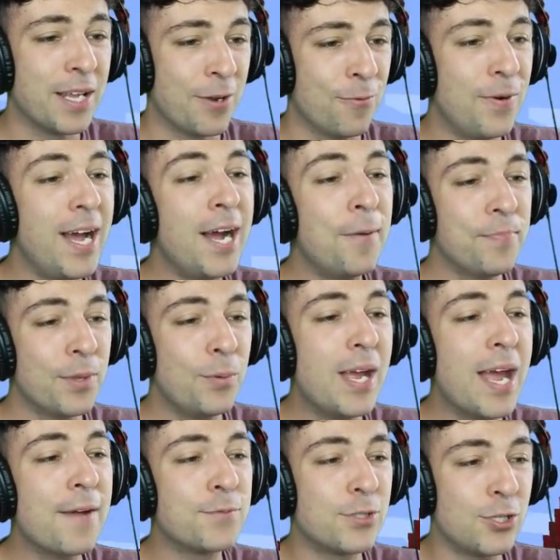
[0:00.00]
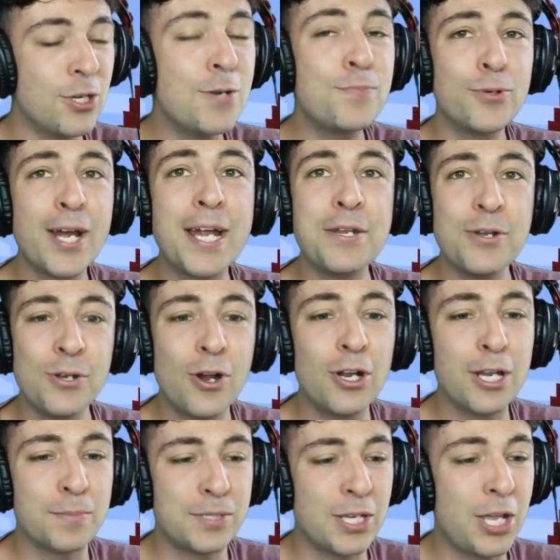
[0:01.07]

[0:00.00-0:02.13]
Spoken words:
Well, we have two brand new golems to